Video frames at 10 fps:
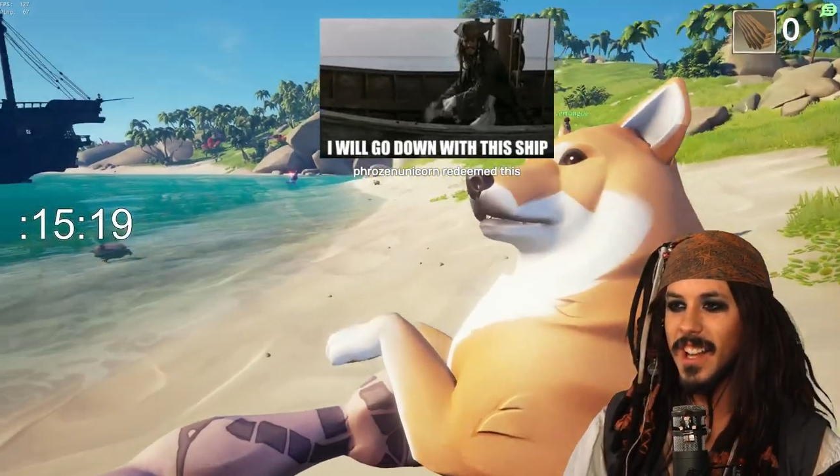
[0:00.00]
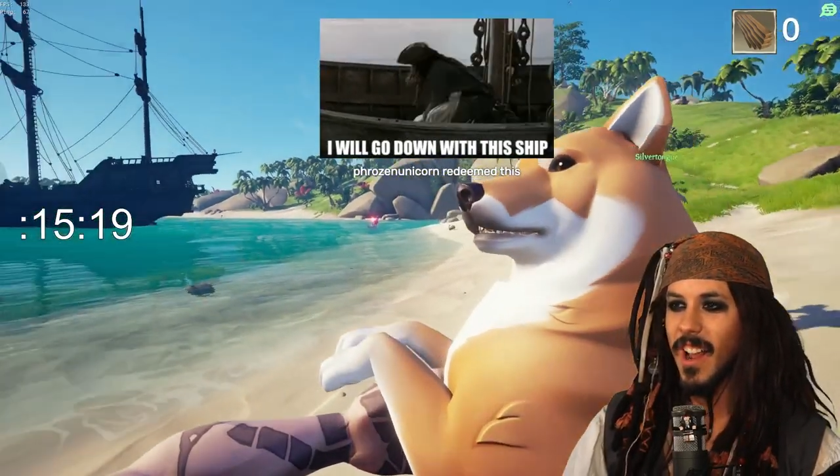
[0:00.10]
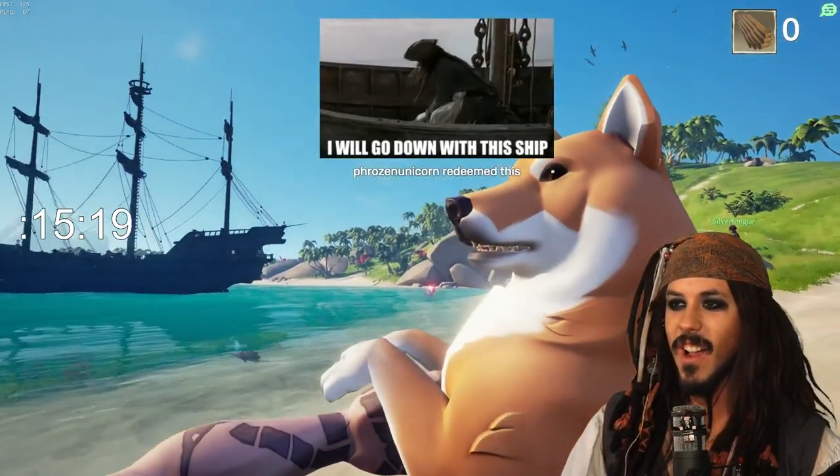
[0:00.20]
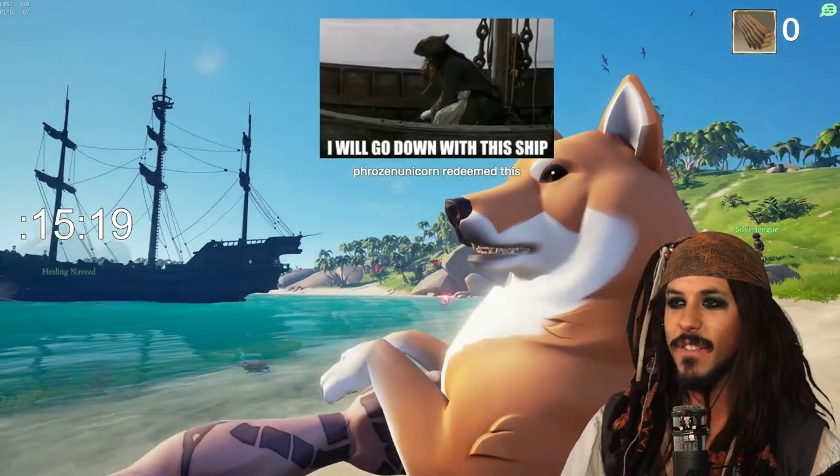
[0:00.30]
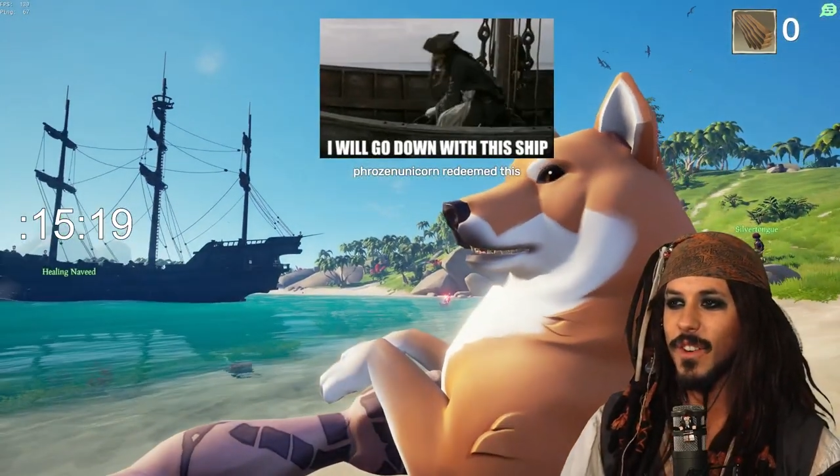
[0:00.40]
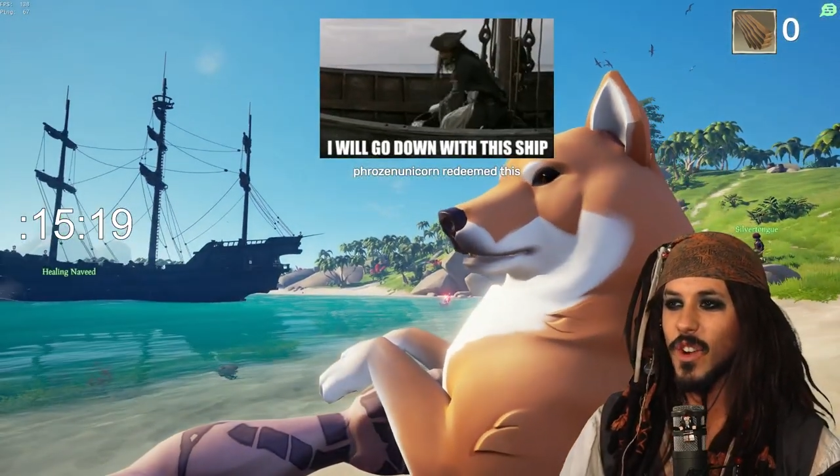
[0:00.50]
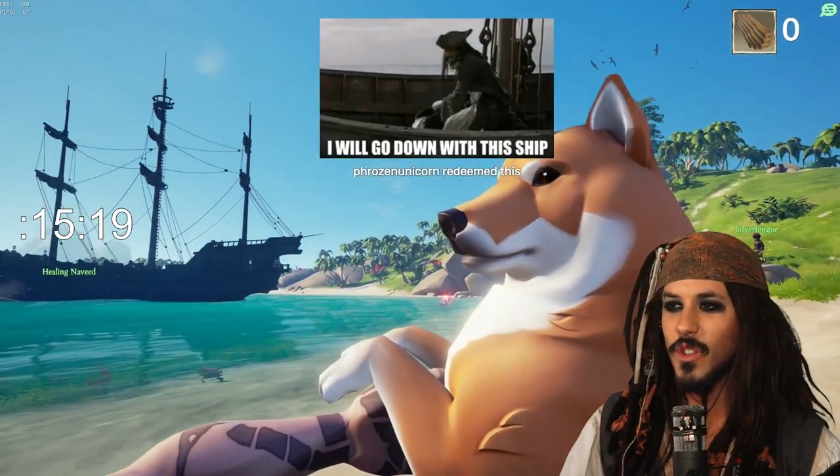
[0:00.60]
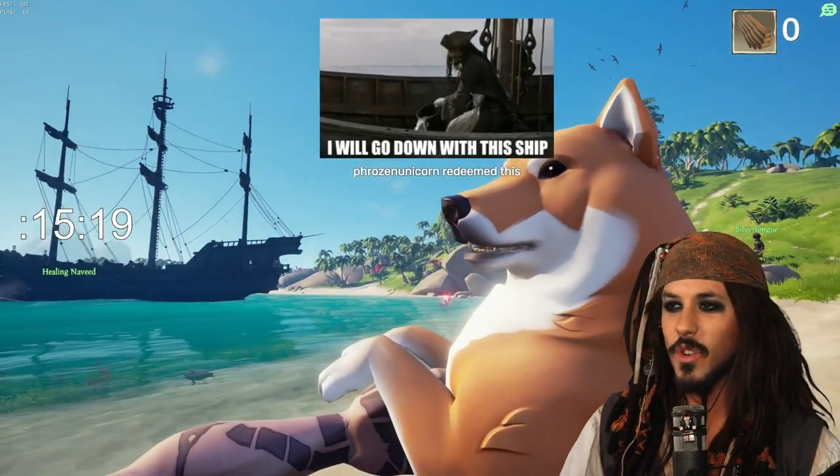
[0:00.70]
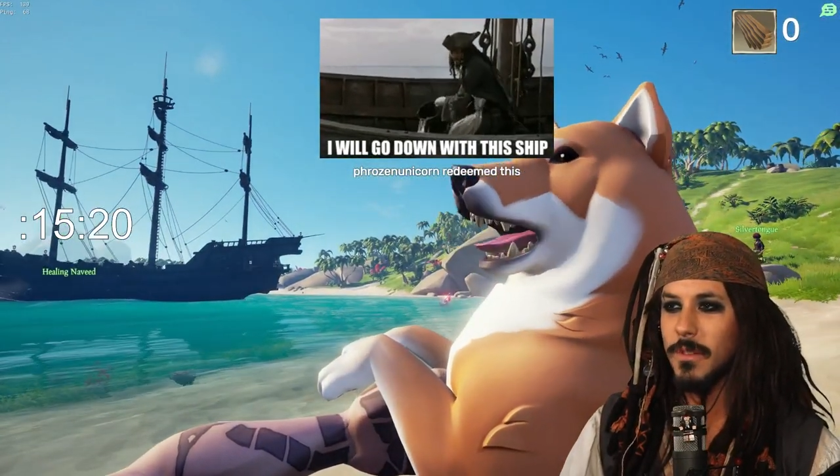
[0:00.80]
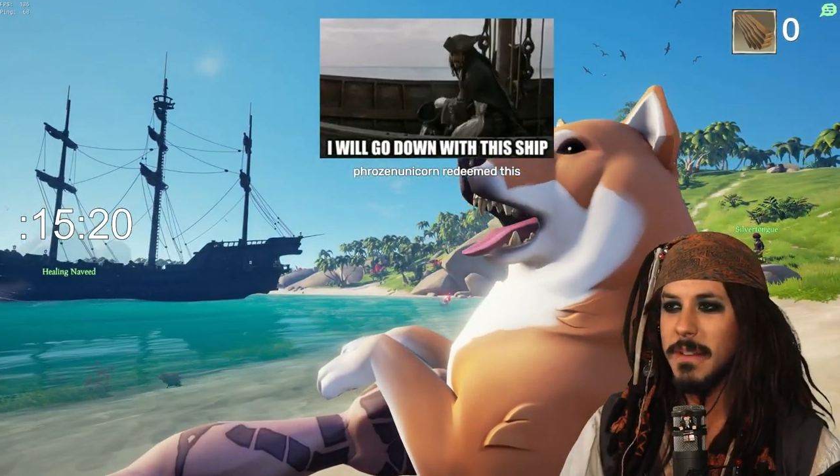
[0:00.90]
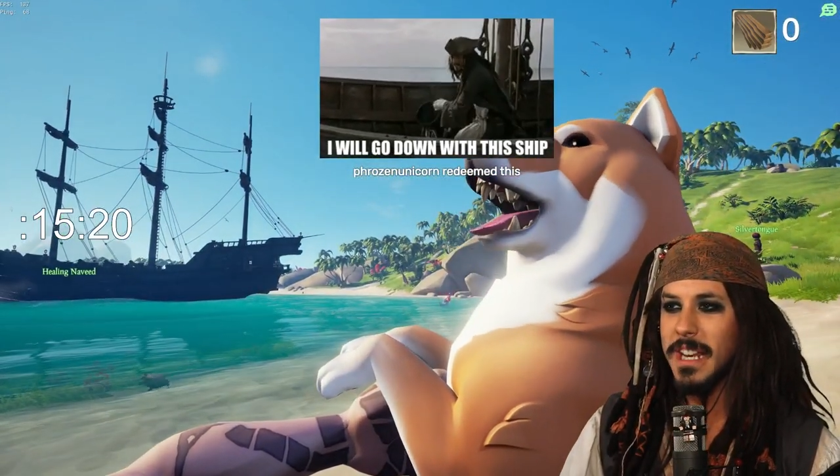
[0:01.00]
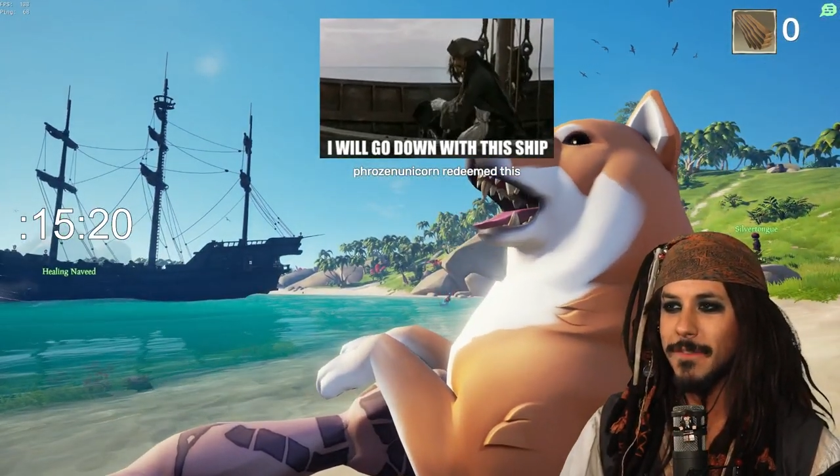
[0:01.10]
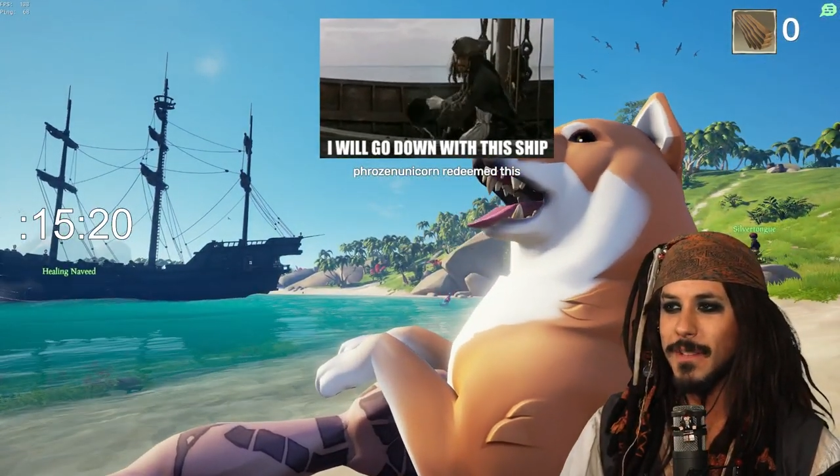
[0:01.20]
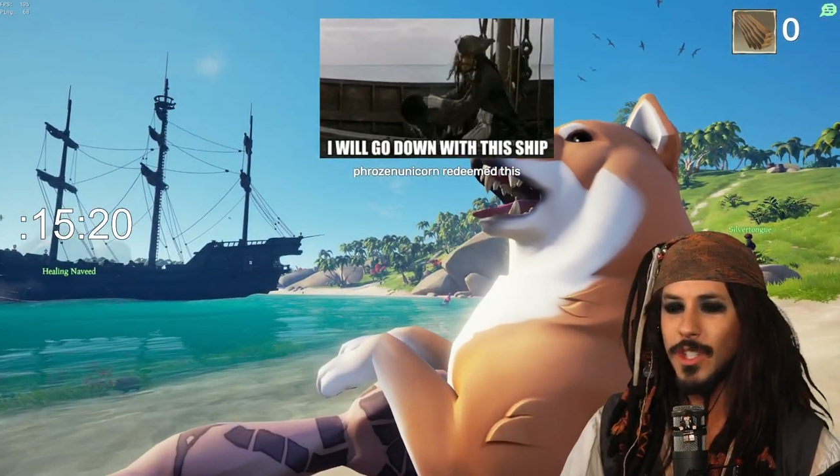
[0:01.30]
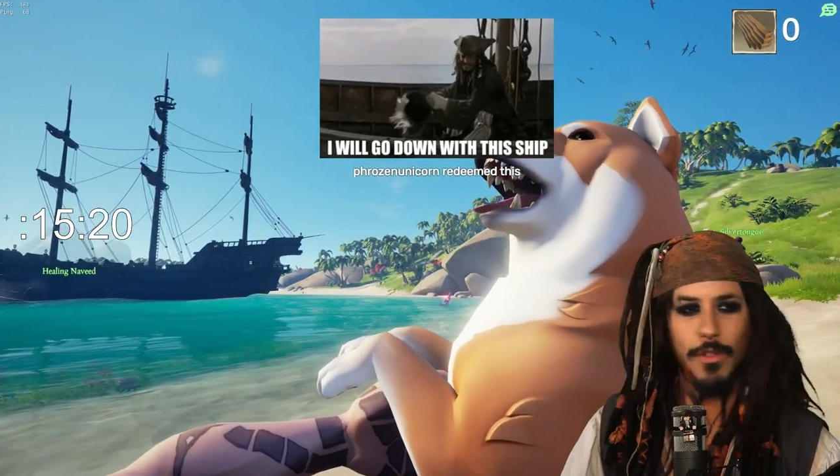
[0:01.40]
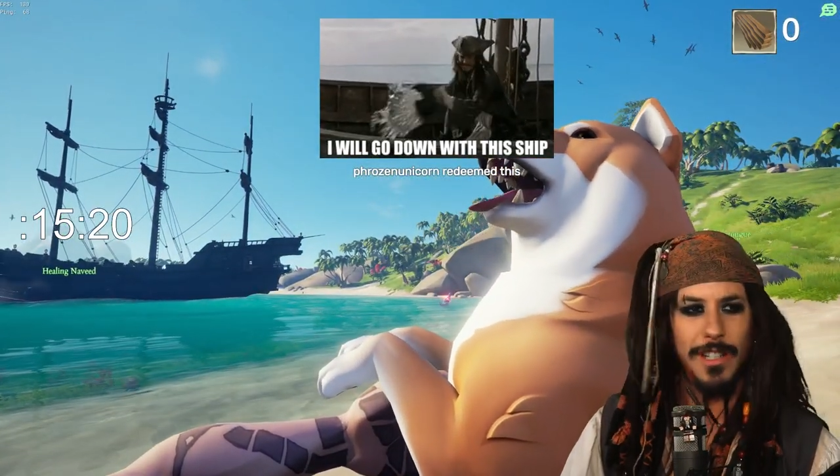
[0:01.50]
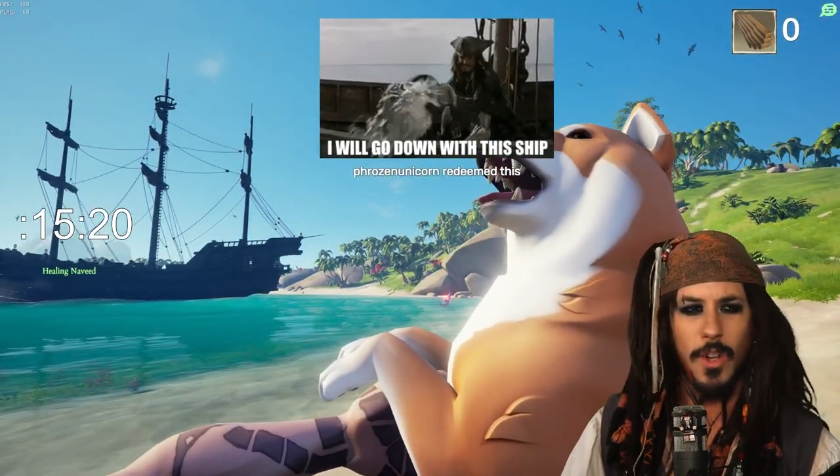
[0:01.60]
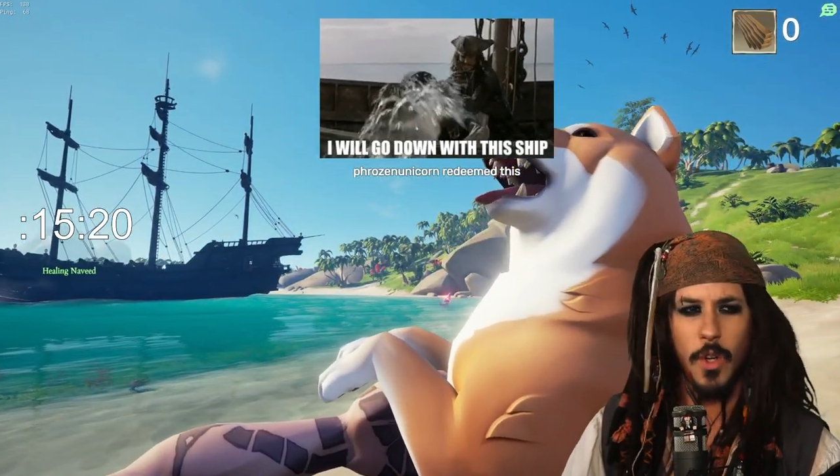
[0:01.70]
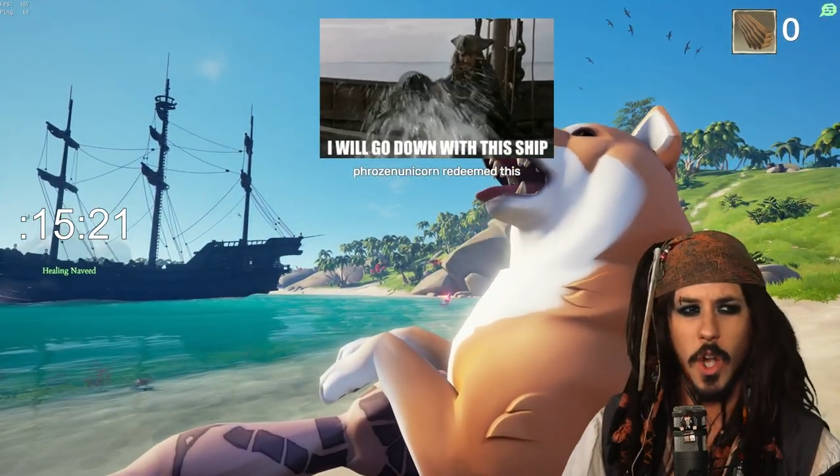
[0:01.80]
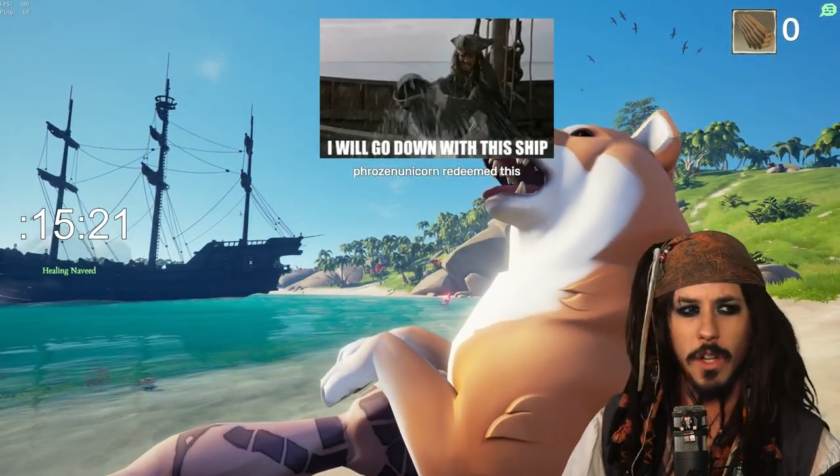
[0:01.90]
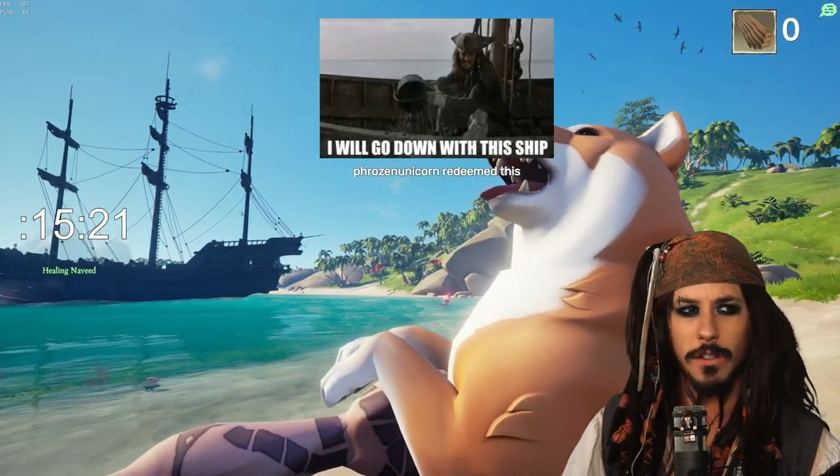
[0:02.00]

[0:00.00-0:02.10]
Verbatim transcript: I forgot you're a man of mystery, doggo.